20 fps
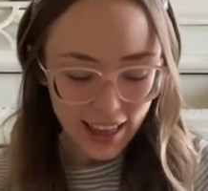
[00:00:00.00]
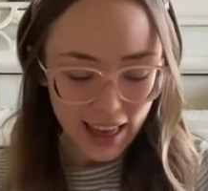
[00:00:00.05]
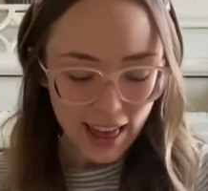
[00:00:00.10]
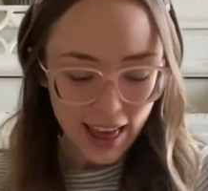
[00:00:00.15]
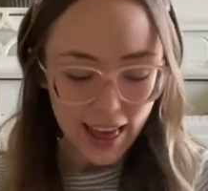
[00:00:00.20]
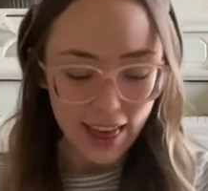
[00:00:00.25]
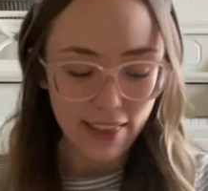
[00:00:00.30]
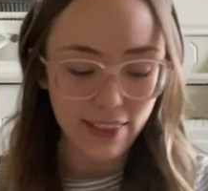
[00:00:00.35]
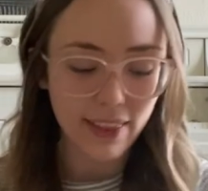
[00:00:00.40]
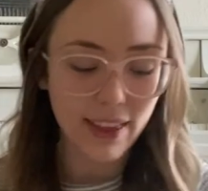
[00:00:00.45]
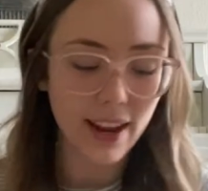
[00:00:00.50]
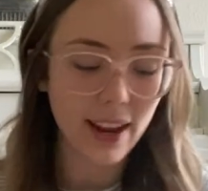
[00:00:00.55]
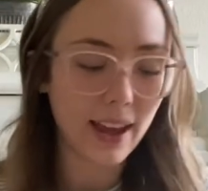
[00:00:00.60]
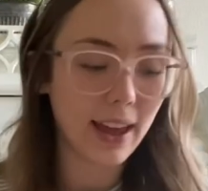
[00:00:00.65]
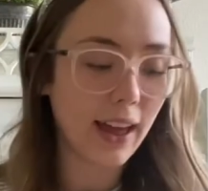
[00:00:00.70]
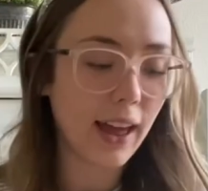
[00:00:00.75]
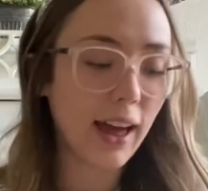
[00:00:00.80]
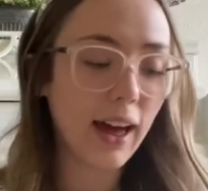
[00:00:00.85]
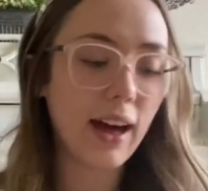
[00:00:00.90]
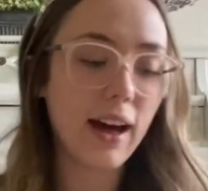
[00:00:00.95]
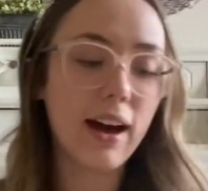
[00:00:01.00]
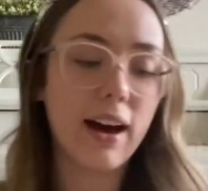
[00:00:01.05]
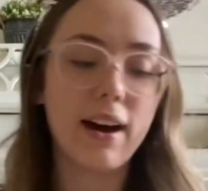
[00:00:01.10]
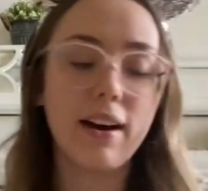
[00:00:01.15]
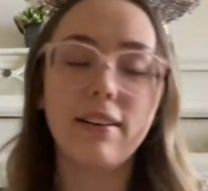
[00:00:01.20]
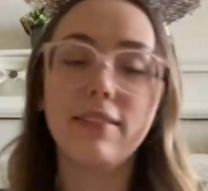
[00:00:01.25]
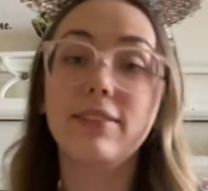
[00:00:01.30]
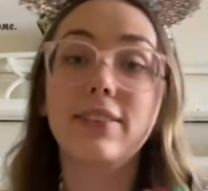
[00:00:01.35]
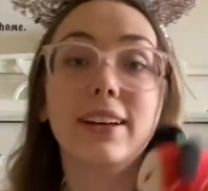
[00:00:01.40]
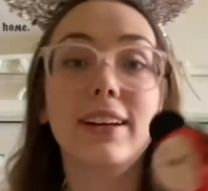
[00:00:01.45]
And then I
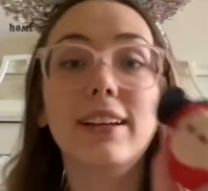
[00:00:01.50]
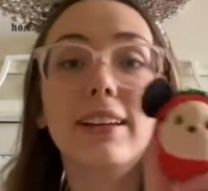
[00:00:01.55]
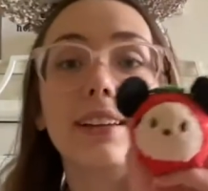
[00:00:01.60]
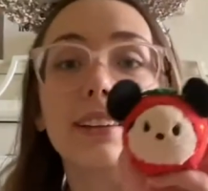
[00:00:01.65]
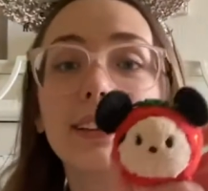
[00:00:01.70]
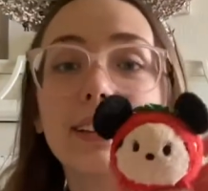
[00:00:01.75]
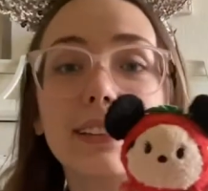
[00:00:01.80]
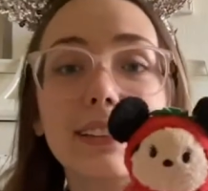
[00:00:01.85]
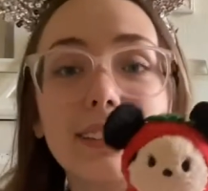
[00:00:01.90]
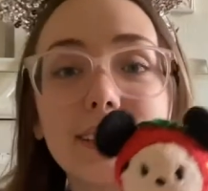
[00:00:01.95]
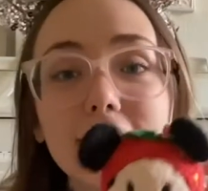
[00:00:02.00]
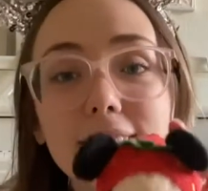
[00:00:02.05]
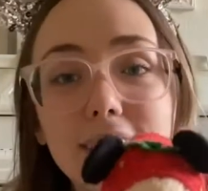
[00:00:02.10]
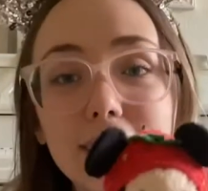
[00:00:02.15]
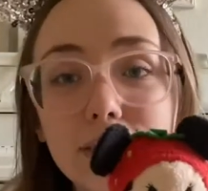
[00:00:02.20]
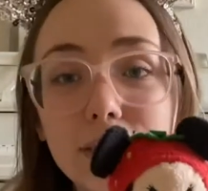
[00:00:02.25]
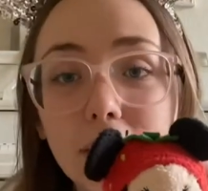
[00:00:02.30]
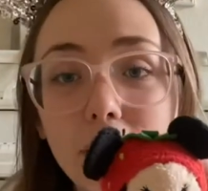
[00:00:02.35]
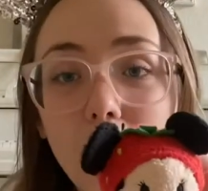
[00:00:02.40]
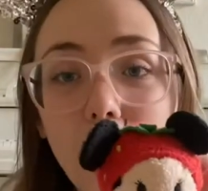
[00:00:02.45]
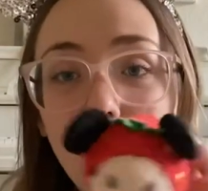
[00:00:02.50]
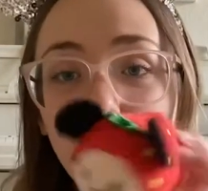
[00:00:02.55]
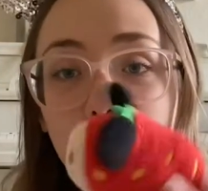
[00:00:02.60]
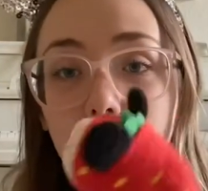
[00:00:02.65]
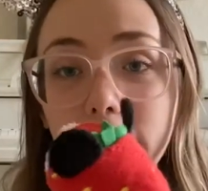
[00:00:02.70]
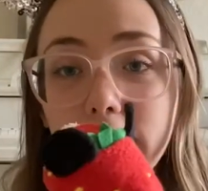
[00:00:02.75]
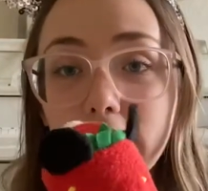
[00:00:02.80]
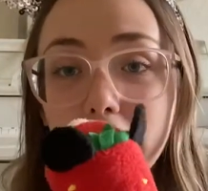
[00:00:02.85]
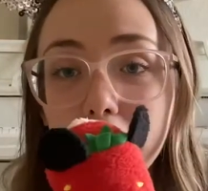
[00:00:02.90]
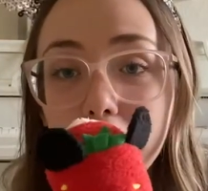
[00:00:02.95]
have this
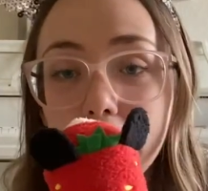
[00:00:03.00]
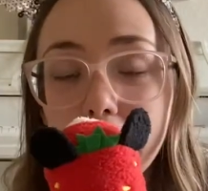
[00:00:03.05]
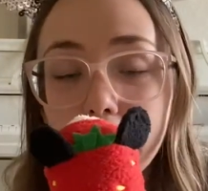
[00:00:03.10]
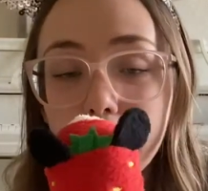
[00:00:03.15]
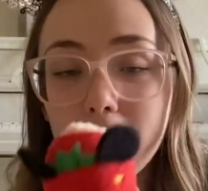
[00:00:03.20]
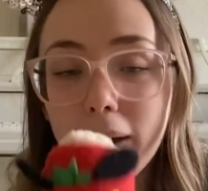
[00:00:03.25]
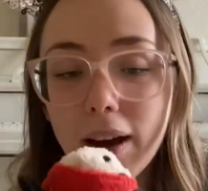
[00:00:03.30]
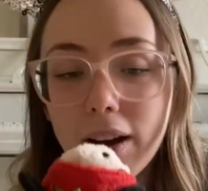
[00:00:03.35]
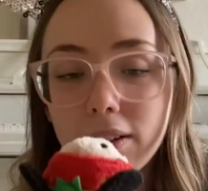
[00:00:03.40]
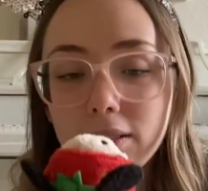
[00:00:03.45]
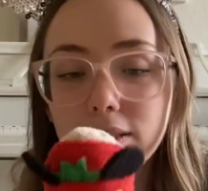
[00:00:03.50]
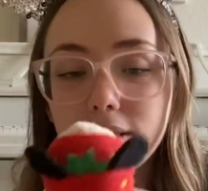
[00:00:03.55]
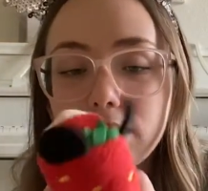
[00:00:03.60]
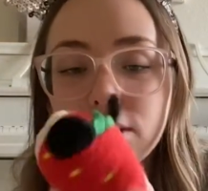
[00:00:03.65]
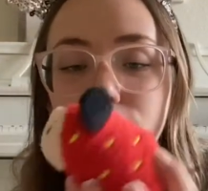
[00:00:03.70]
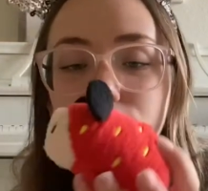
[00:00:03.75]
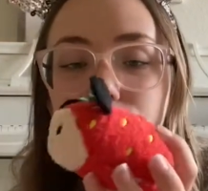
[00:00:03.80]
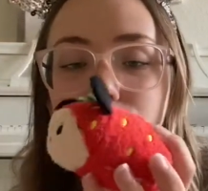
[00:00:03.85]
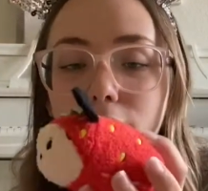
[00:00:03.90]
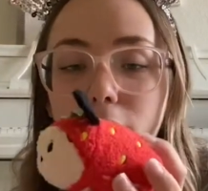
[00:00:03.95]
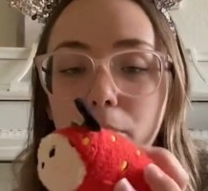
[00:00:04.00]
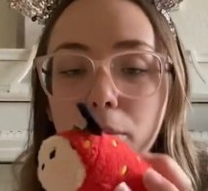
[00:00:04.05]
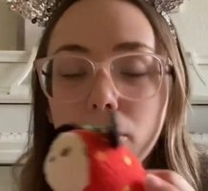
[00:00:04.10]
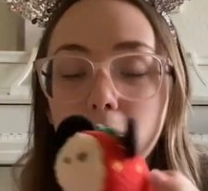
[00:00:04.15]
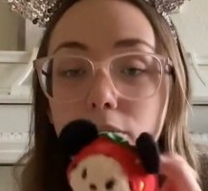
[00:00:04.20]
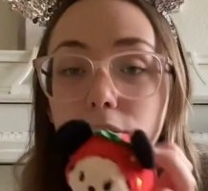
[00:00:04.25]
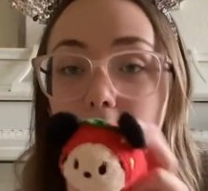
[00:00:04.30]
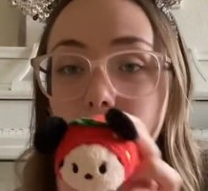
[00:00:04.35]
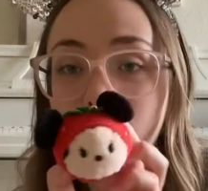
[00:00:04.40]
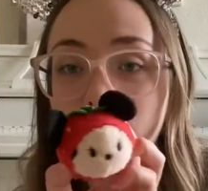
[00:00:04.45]
strawberry Minnie Mouse from a
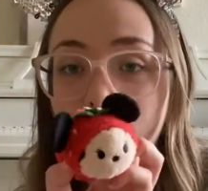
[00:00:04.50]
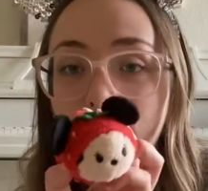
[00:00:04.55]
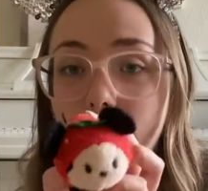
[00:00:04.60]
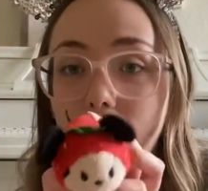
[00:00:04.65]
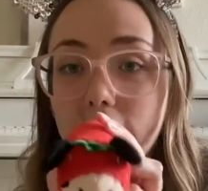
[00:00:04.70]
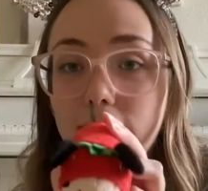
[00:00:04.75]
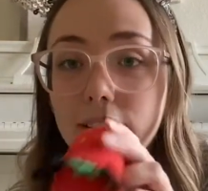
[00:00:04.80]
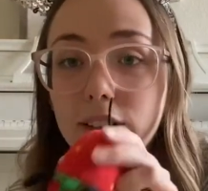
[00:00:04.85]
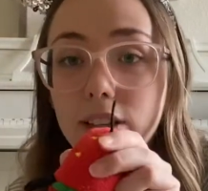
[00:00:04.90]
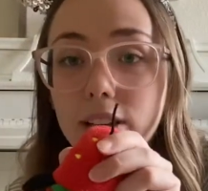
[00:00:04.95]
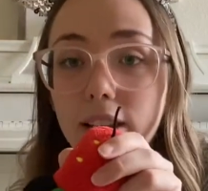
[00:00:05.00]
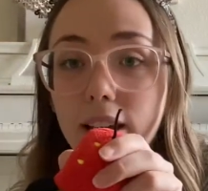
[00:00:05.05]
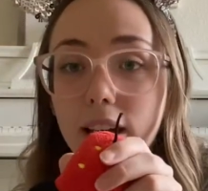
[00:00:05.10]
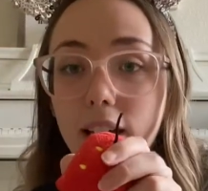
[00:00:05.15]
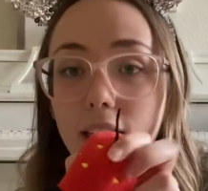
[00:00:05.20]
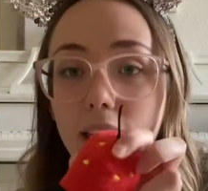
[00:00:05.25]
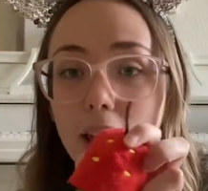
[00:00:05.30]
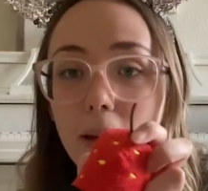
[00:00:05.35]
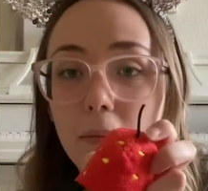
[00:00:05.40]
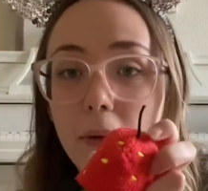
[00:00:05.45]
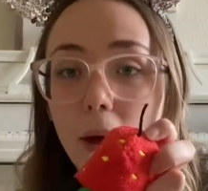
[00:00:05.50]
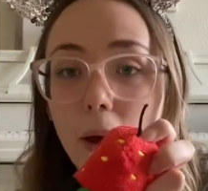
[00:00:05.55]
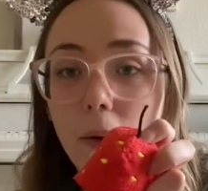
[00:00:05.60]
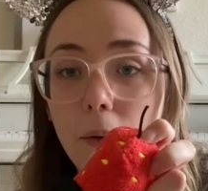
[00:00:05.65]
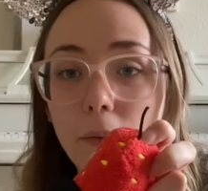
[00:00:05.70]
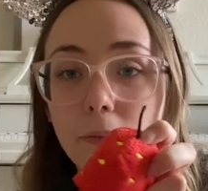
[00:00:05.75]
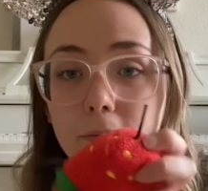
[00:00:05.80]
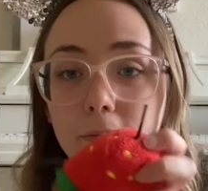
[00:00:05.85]
fruit collection that came out.